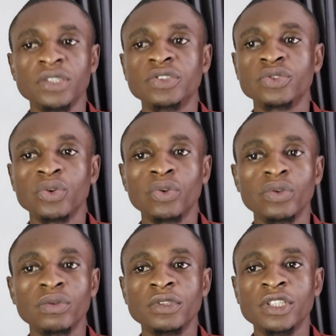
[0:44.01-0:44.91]

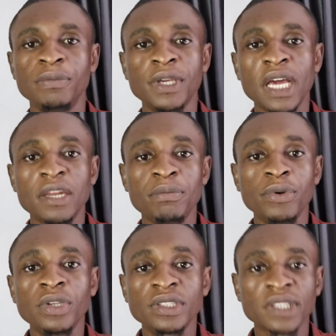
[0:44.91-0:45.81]
So the bigger the
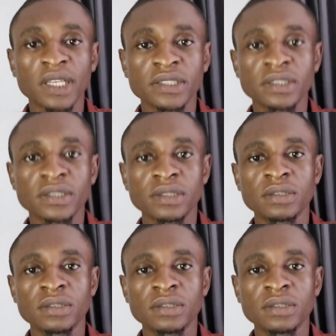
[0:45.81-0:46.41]
building size,